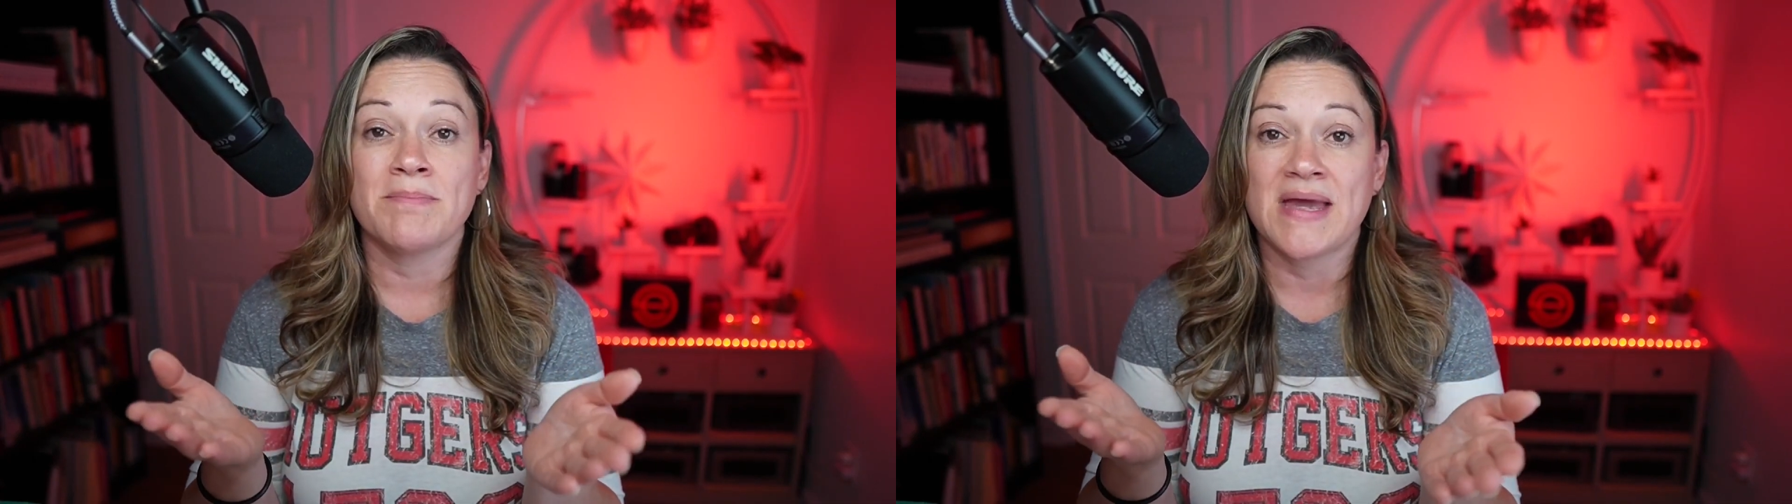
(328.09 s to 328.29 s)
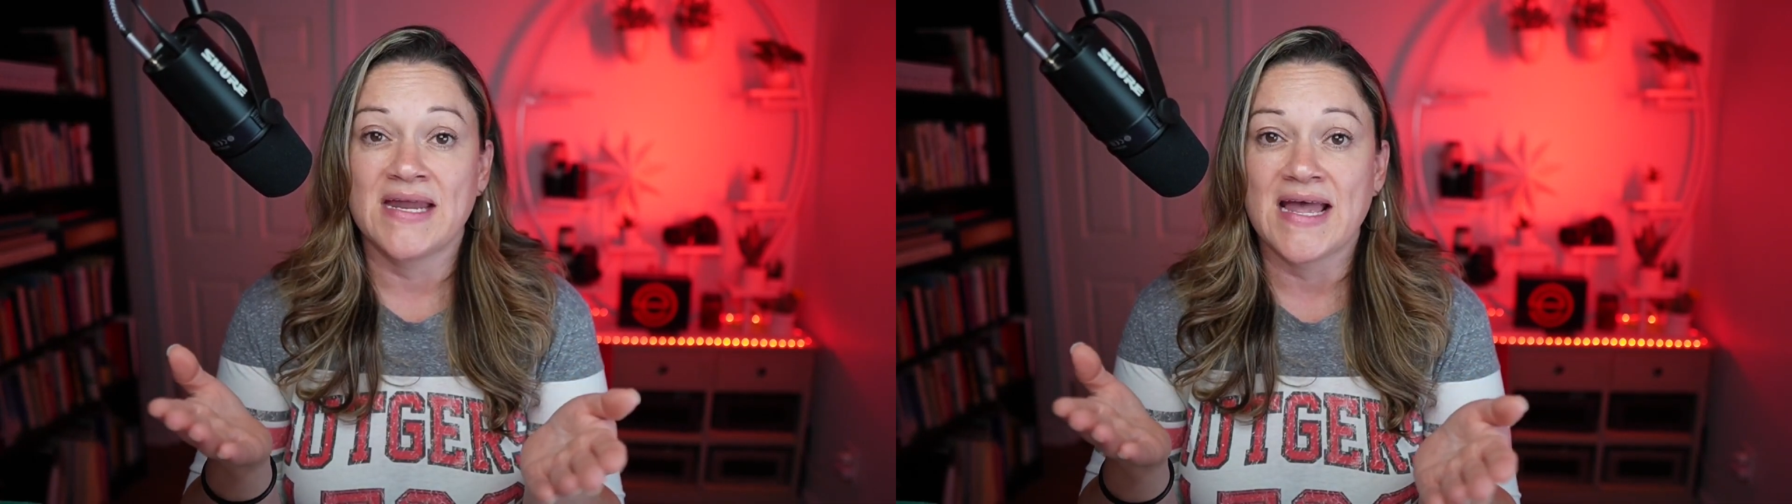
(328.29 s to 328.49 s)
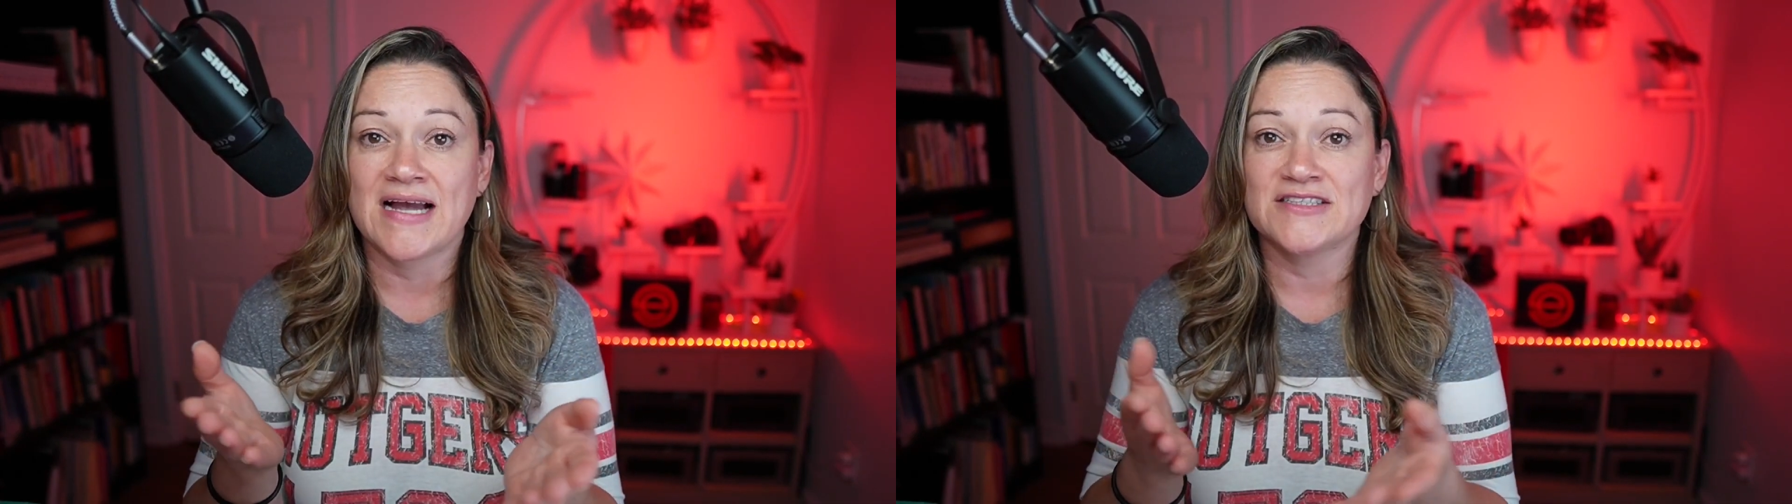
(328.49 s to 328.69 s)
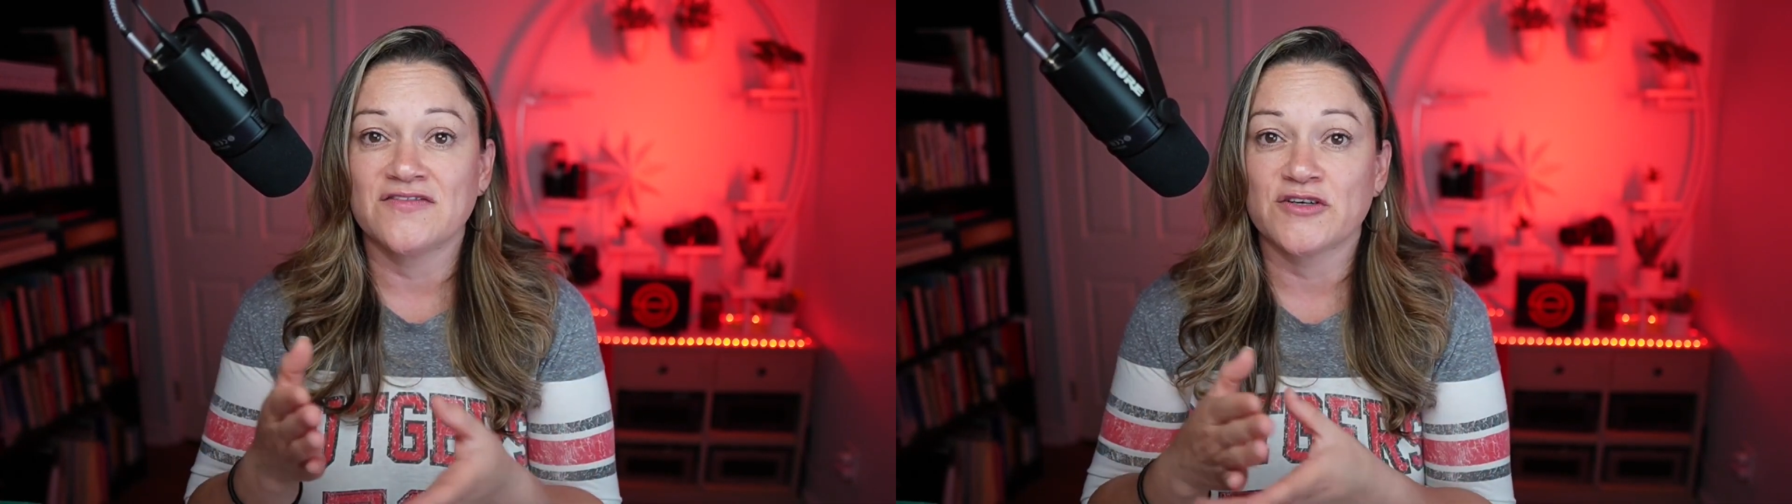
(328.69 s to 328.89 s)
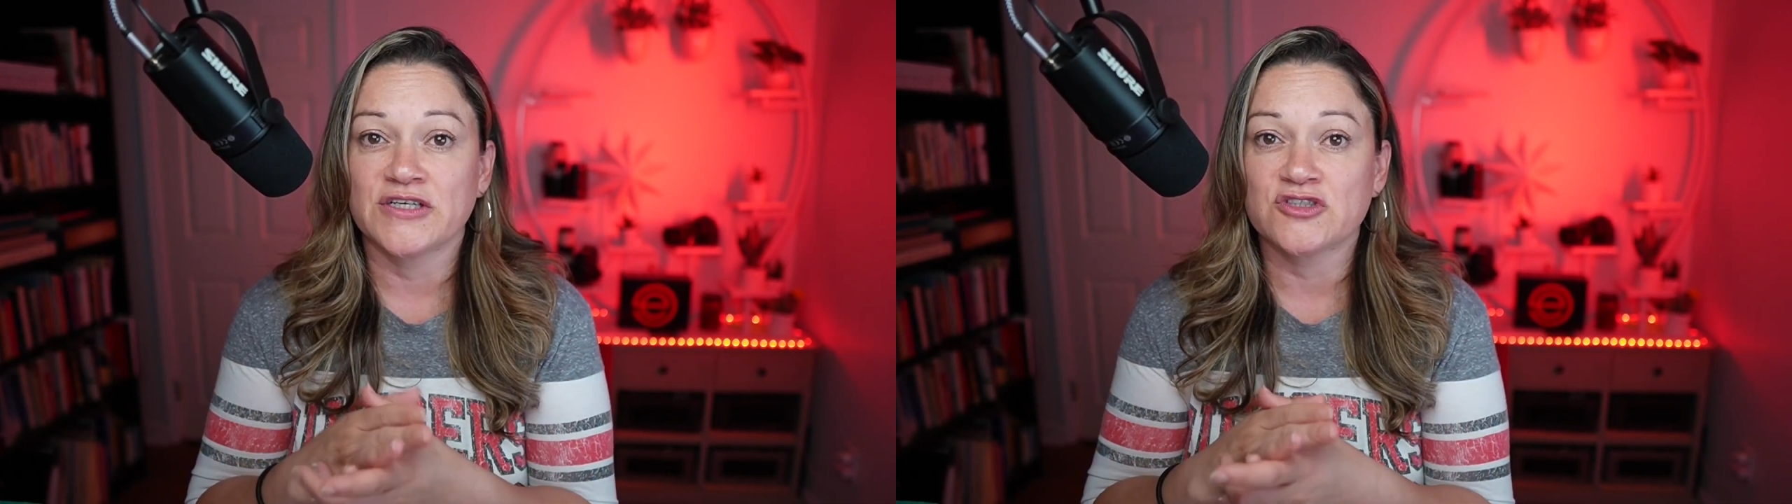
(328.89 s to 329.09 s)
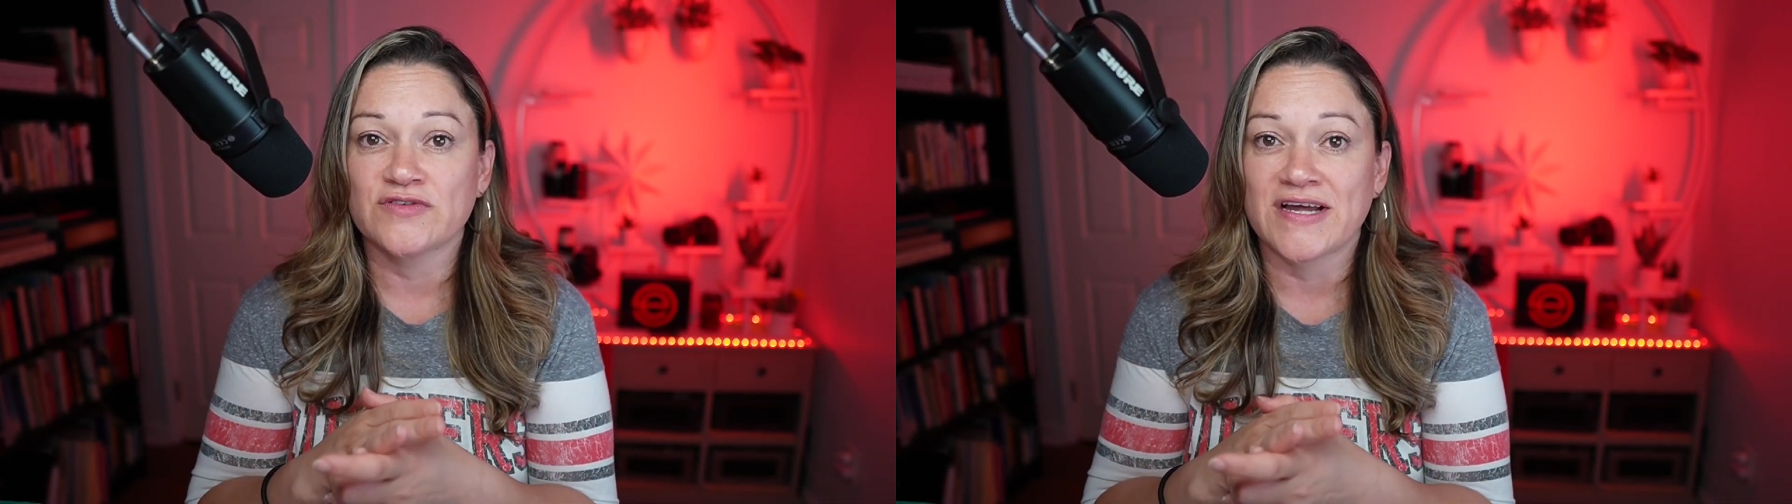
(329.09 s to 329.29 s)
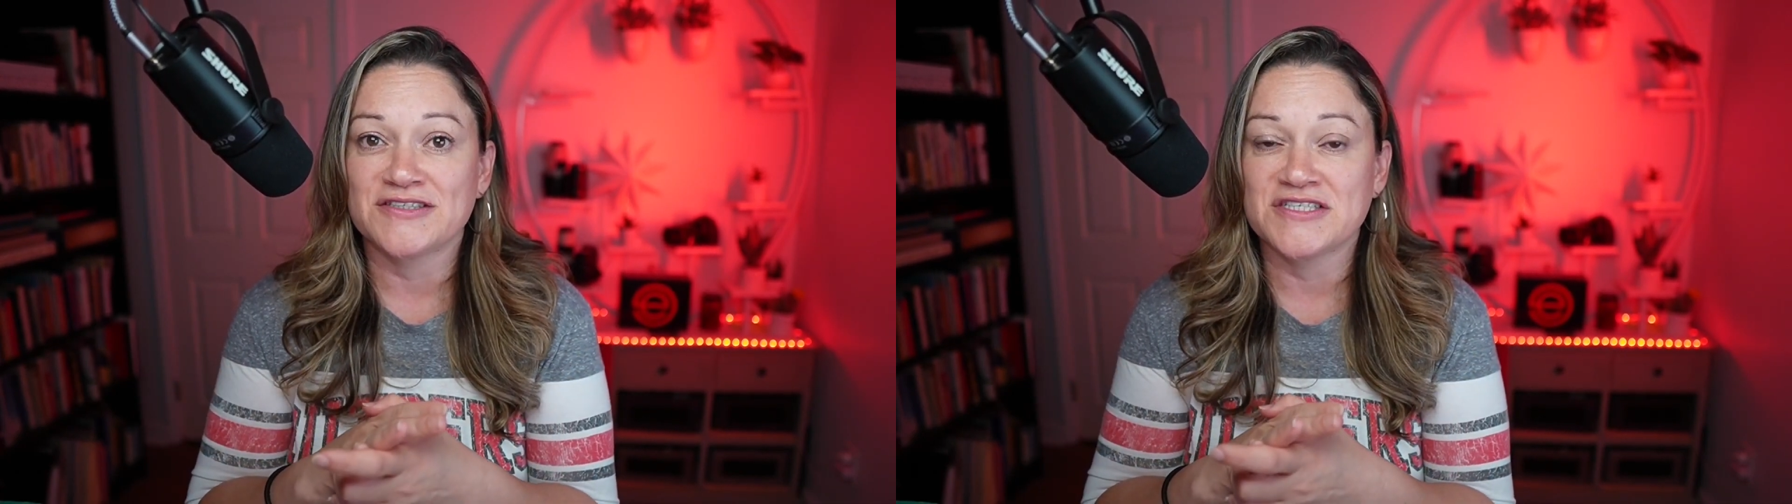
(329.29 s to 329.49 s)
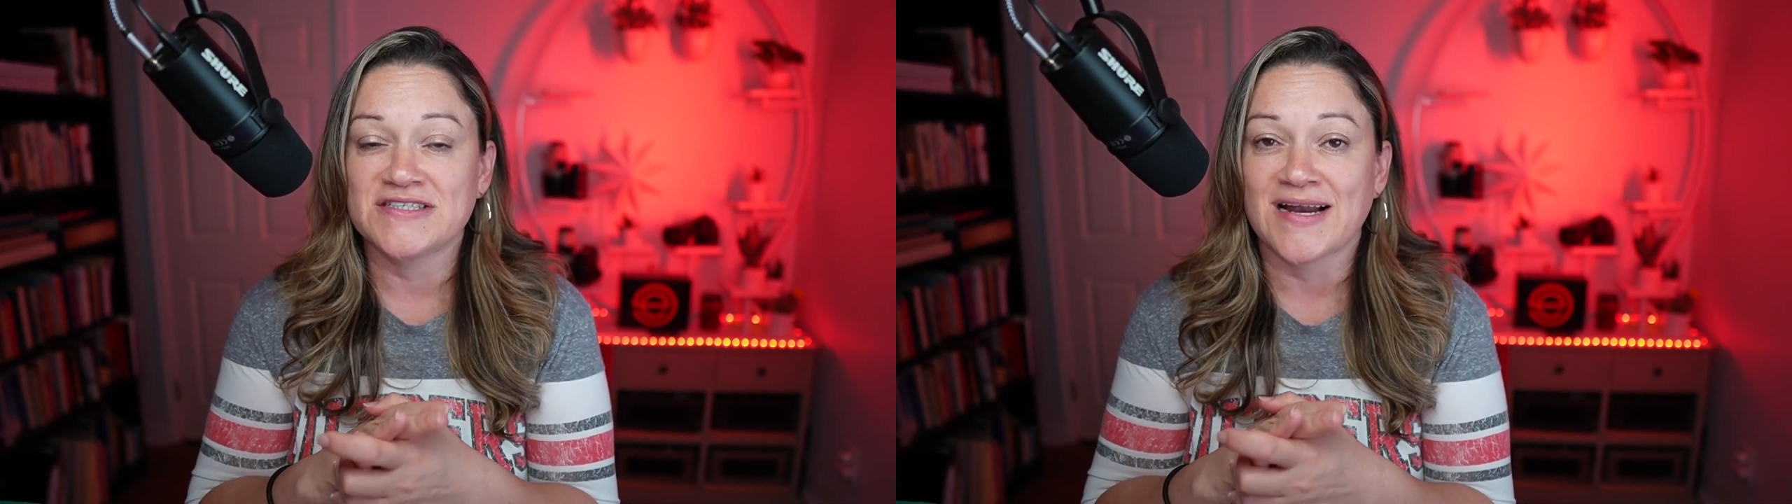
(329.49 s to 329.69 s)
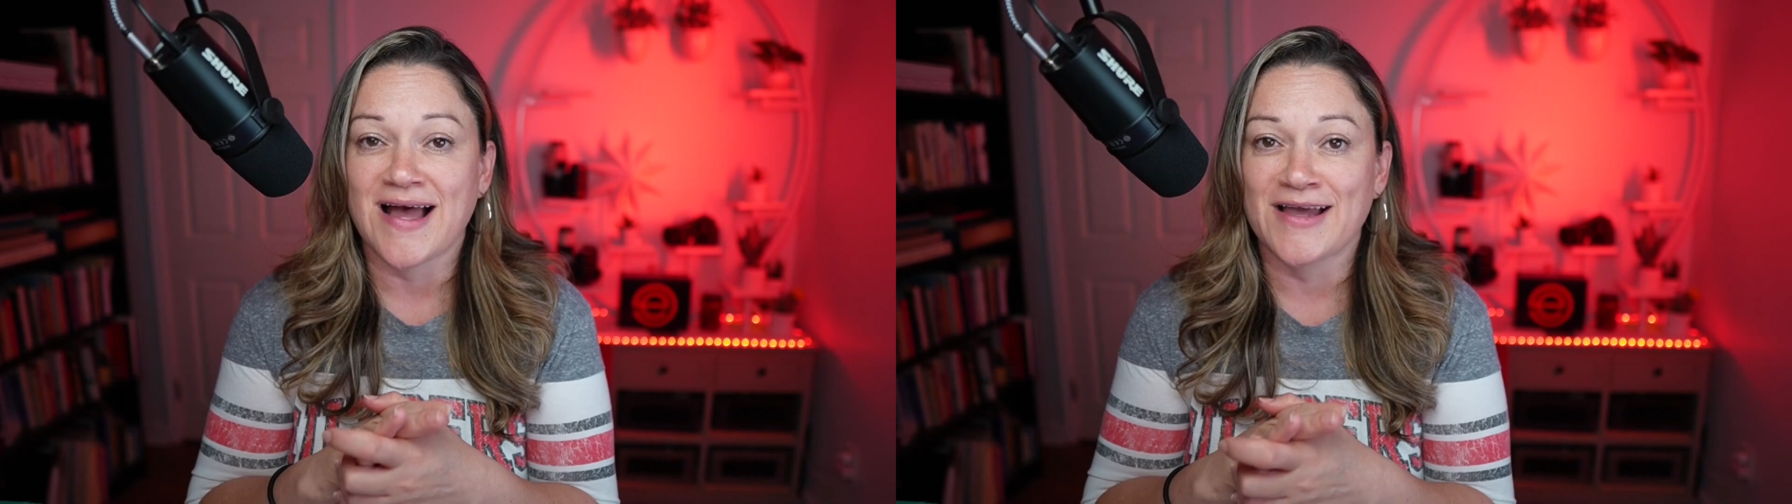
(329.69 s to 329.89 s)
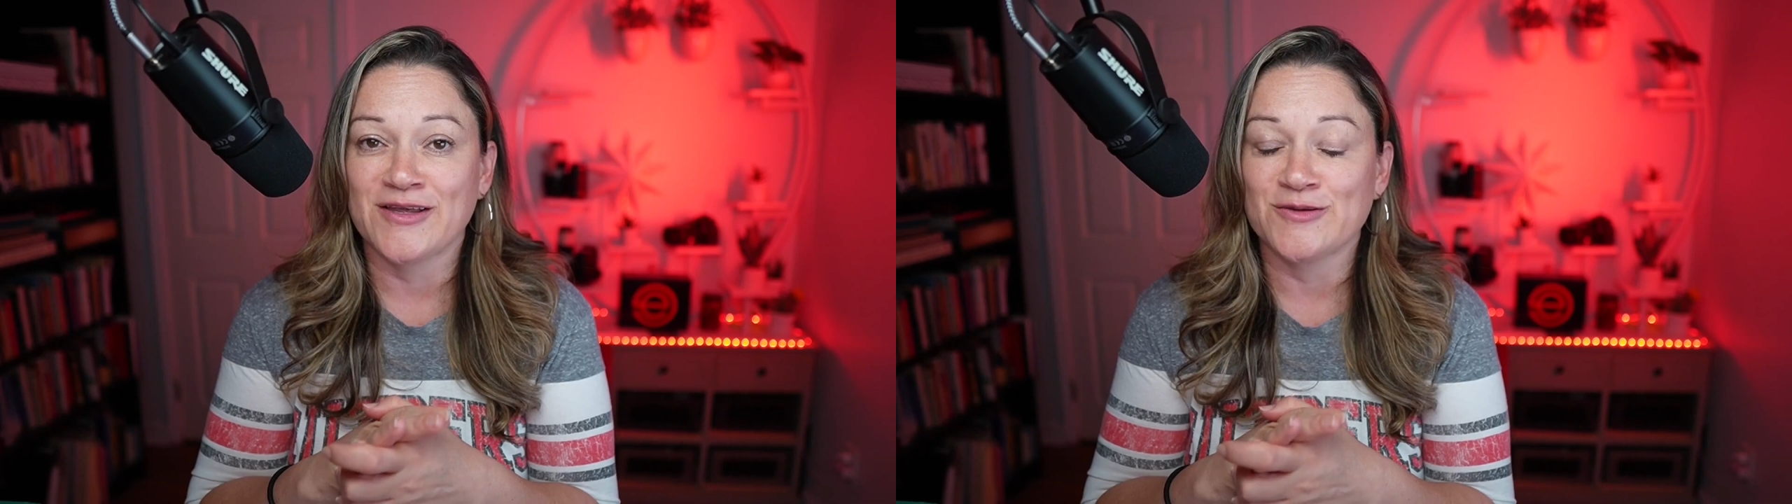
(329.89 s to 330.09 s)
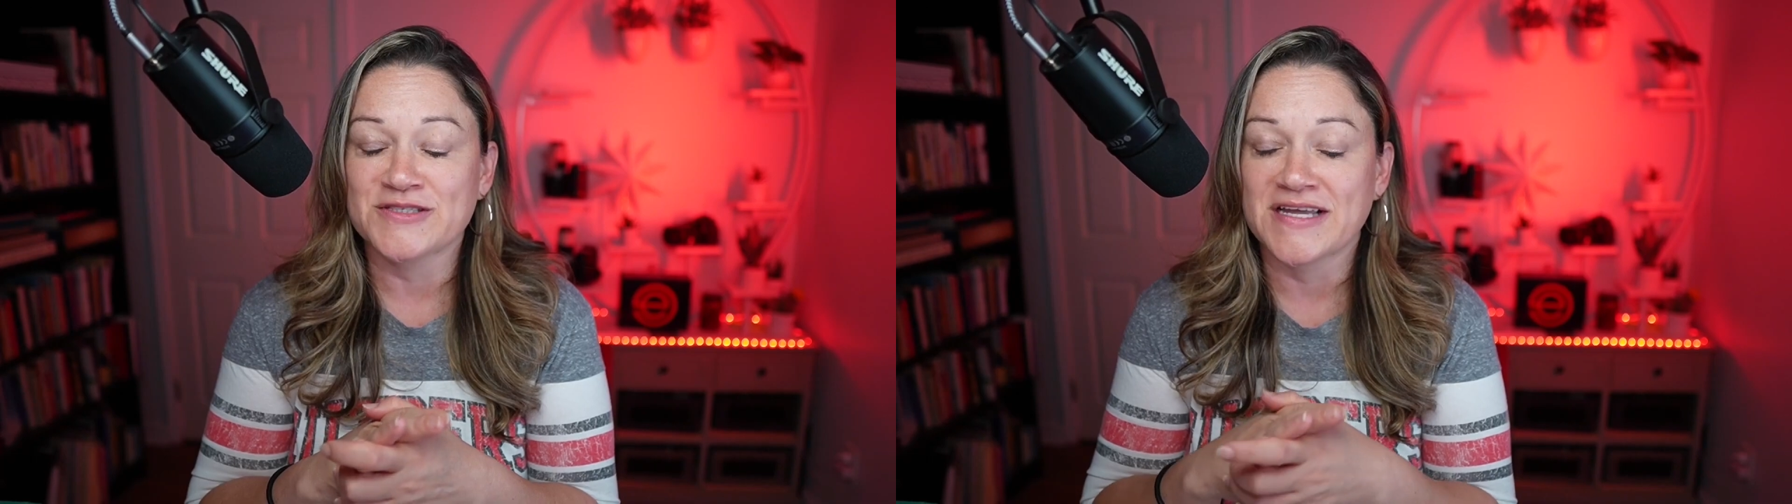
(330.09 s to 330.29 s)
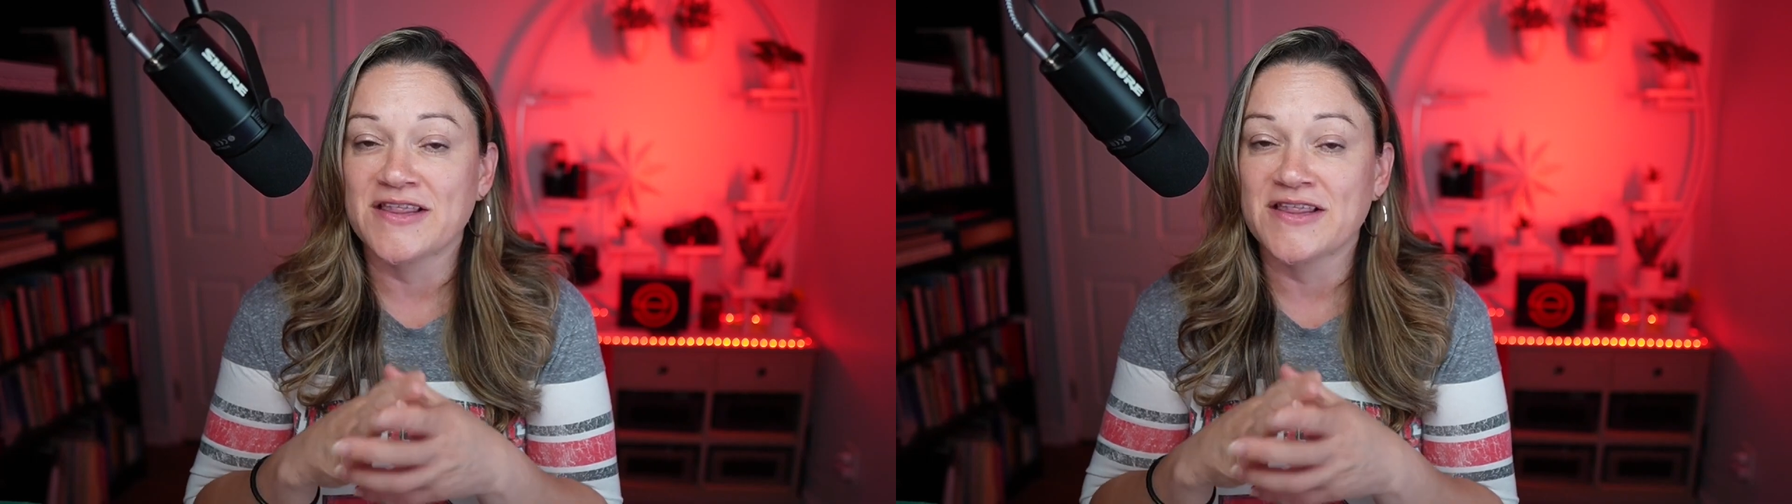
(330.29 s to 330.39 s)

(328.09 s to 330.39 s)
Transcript: many active learning strategies that I use